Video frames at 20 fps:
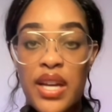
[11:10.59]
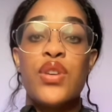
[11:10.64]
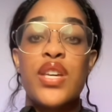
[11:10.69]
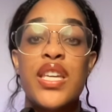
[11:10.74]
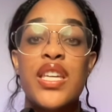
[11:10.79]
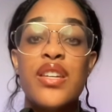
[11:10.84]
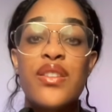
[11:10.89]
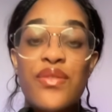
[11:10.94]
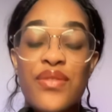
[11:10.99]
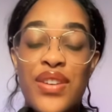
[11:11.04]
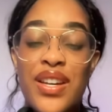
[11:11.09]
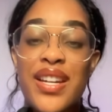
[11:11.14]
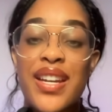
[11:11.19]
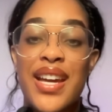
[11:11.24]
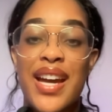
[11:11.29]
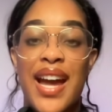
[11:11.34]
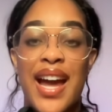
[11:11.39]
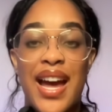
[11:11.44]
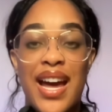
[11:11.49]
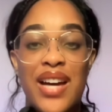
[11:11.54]
You
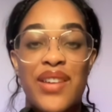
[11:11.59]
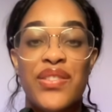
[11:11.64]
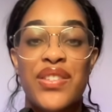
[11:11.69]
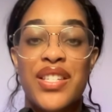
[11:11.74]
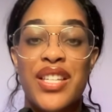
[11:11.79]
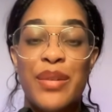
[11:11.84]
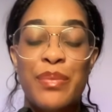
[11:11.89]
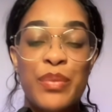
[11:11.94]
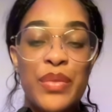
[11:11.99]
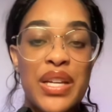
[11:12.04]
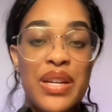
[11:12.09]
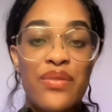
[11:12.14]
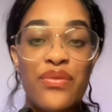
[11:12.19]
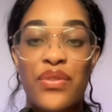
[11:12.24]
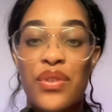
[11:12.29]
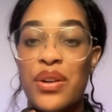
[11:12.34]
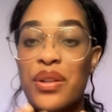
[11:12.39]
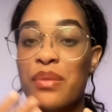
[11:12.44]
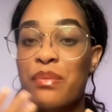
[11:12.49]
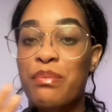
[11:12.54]
even have something
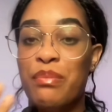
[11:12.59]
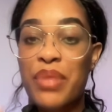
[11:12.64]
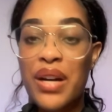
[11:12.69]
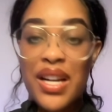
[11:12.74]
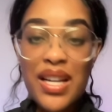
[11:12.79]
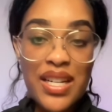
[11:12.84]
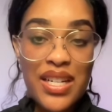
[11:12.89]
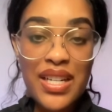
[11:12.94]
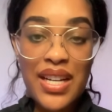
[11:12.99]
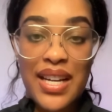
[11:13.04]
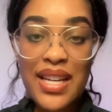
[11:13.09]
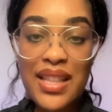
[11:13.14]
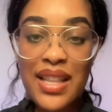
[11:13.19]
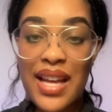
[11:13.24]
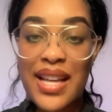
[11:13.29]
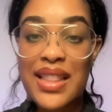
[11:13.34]
for the budget.